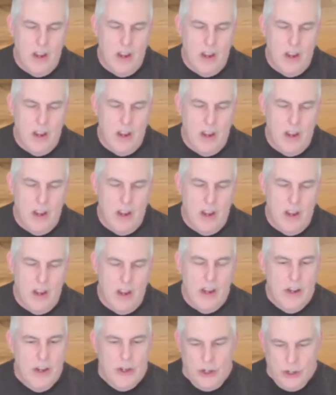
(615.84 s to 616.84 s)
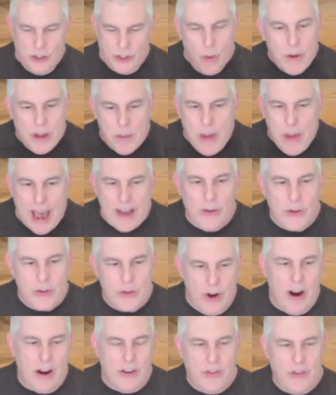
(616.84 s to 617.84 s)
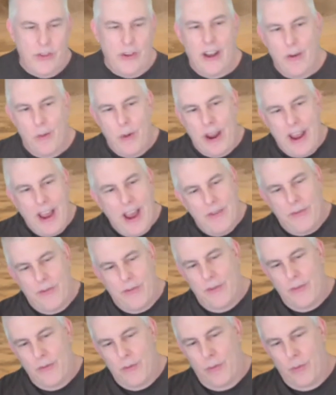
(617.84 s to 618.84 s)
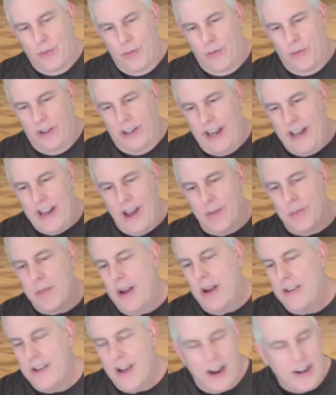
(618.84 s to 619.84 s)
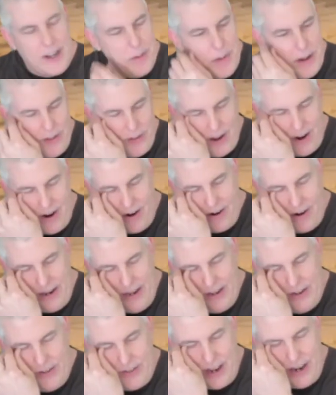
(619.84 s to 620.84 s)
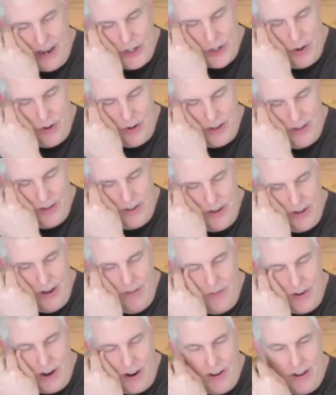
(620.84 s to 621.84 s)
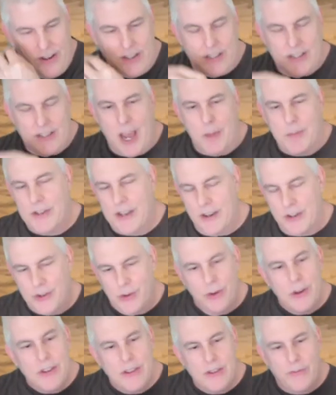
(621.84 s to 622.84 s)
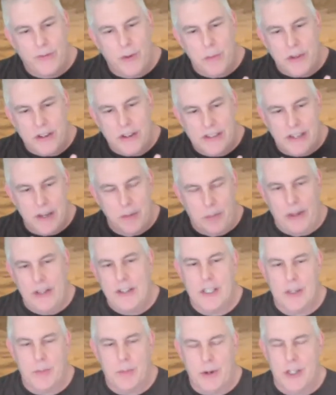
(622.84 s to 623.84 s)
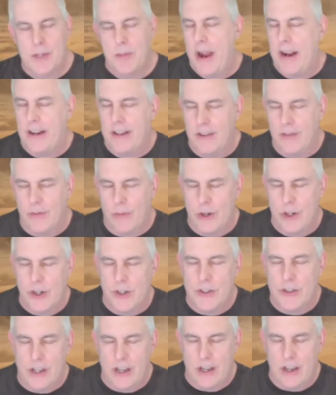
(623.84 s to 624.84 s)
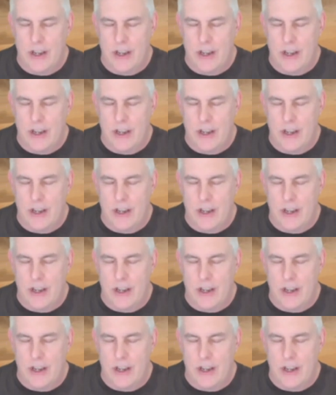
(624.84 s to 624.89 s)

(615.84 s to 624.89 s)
So when the battle starts, and the way I've laid out in my document there is I show it in various steps. I showed it from the simplest perspective, which is